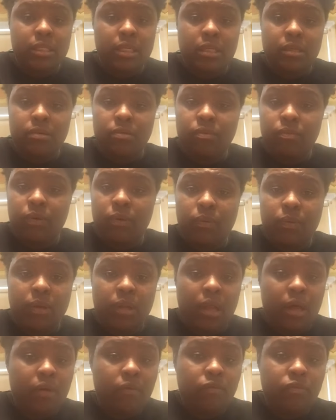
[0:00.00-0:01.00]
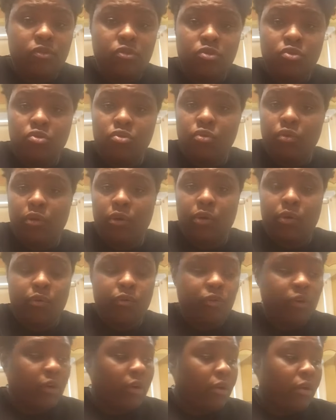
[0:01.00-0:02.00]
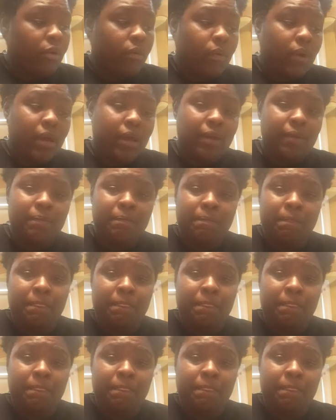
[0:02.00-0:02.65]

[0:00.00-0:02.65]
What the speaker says: and we would love to figure out a way.